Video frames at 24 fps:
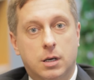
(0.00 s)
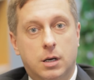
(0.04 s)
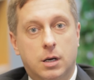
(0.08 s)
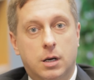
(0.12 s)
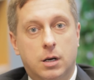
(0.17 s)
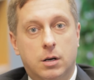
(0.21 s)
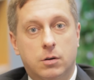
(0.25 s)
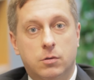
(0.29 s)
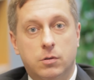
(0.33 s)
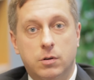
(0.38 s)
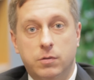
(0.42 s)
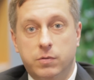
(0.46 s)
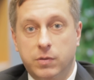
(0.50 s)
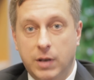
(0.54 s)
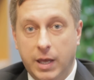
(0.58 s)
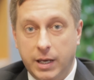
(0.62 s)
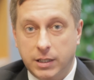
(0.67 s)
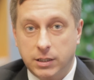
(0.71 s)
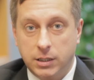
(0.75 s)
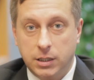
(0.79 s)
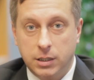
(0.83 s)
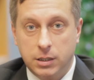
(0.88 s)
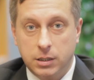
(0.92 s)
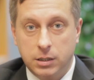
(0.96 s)
uh,
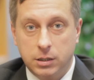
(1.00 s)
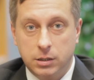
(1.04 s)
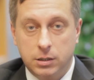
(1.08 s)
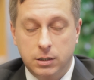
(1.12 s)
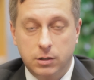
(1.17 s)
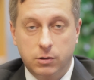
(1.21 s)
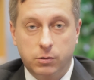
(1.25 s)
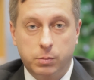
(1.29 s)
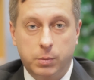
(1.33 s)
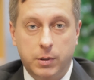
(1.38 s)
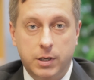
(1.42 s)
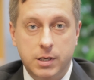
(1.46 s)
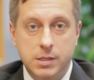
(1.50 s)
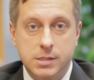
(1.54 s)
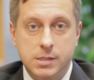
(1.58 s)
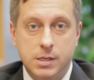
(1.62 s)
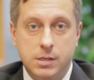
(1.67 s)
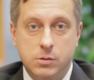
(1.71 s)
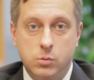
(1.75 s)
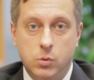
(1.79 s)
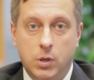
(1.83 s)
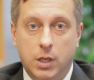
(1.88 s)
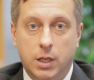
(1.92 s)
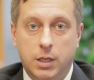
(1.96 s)
reflecting
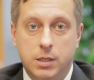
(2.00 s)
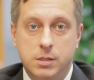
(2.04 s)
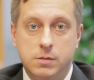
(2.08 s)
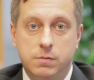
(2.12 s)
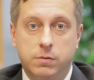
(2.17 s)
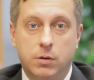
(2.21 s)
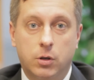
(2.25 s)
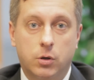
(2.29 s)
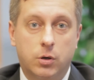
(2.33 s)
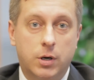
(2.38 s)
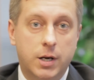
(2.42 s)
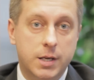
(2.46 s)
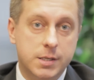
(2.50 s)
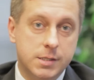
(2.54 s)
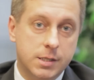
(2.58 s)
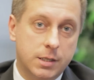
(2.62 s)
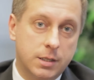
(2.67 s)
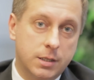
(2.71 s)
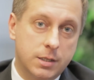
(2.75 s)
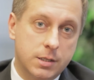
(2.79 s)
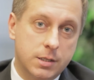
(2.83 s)
displays, as well as fluorescent